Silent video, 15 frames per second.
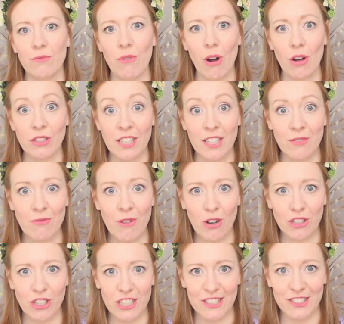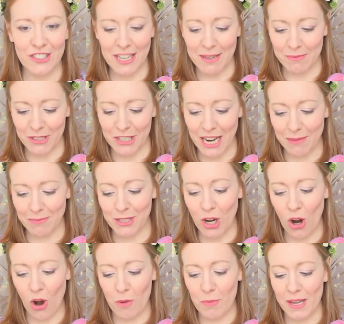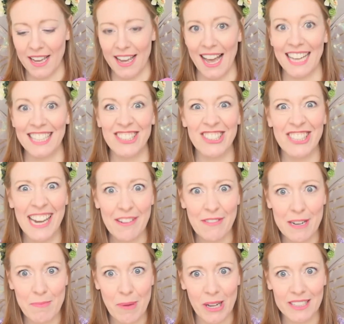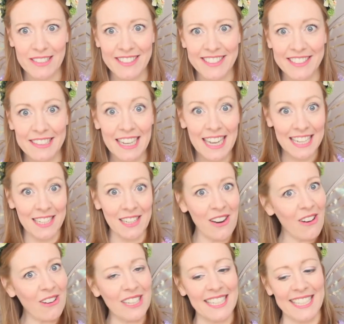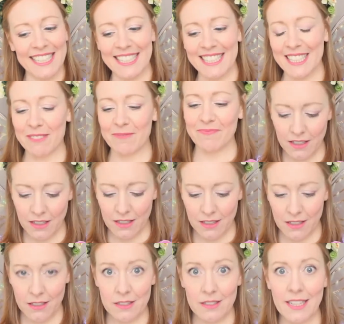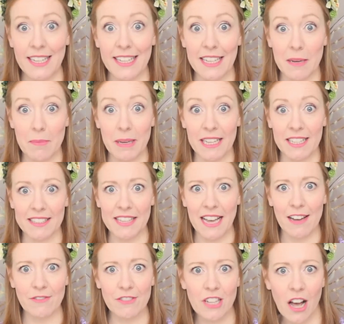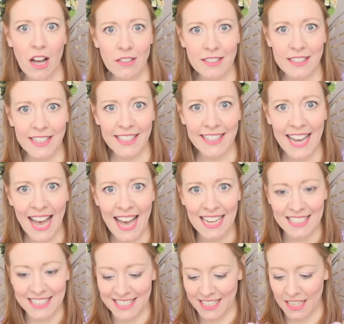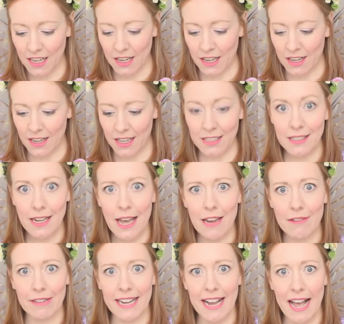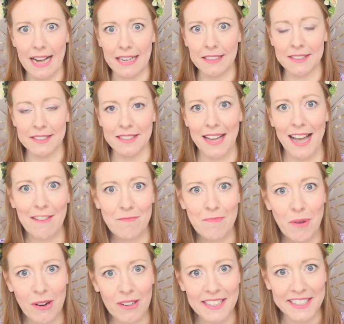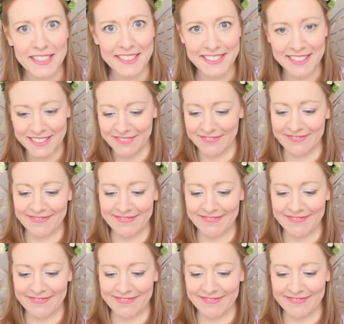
Brot and Roger's Jim Jam top has cherry buns and lollies. Stinky Pete's have dancing cats and Hairy Hands have brollies.